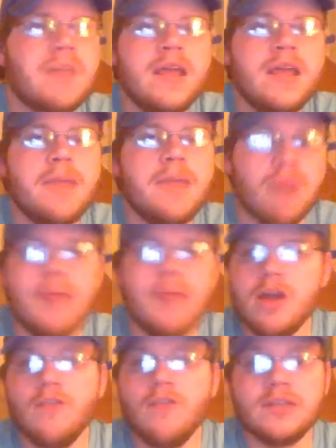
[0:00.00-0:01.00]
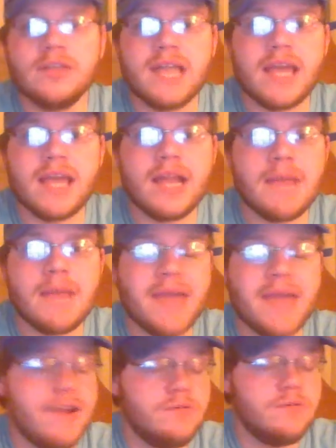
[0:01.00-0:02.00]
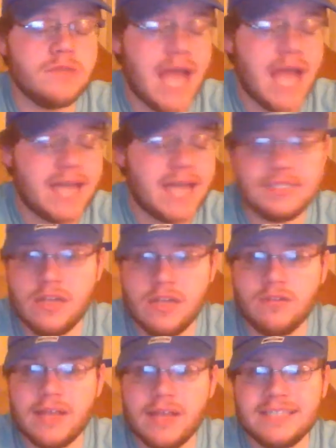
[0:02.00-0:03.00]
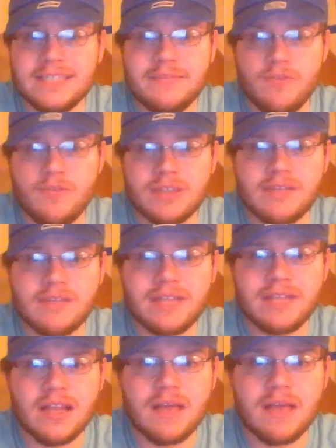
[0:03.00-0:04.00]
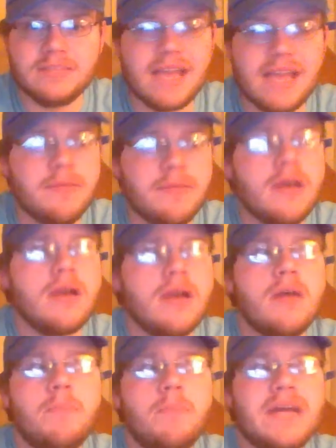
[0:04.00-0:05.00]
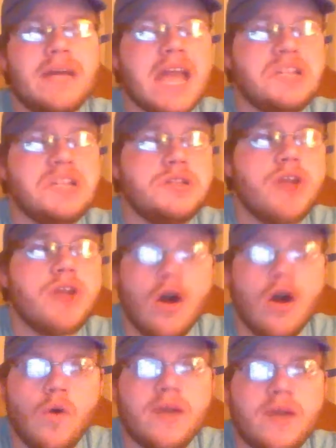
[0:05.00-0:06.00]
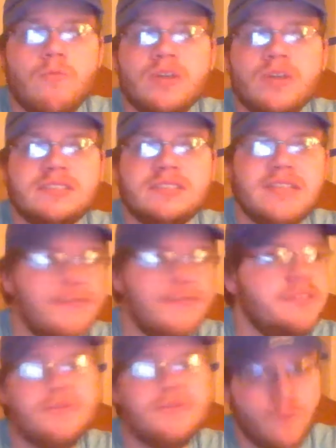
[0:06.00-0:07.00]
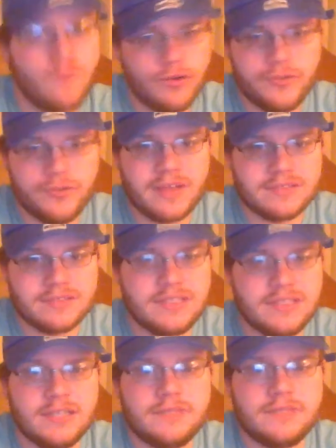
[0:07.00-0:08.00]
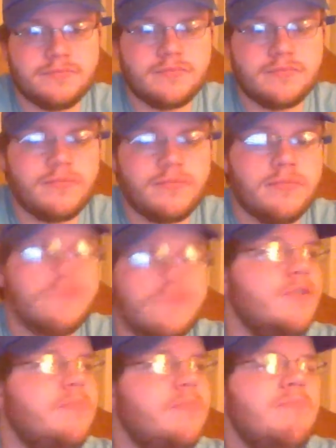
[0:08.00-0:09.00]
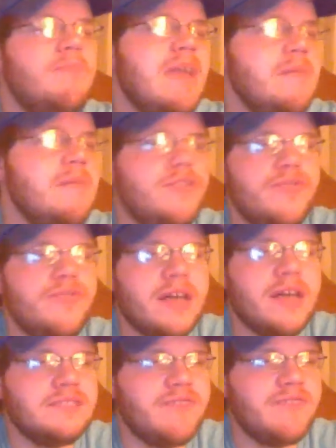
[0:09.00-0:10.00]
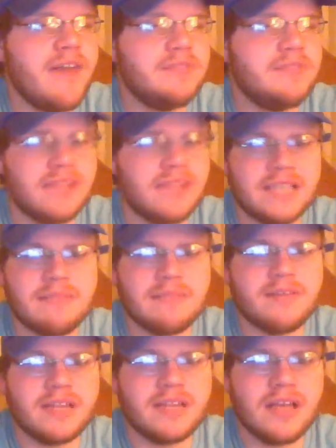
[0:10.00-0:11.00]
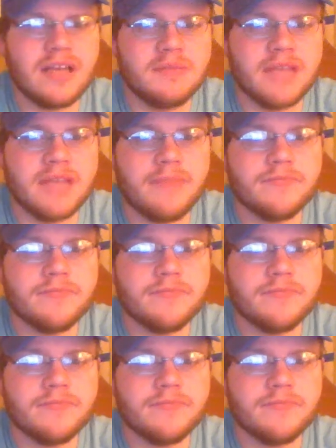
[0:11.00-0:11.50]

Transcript: in probably over a decade. I mean, I don't honestly know the last time I was at a Cubs game, but I know it was definitely before 2006. So maybe 2005 was the last time I was at a Cubs game.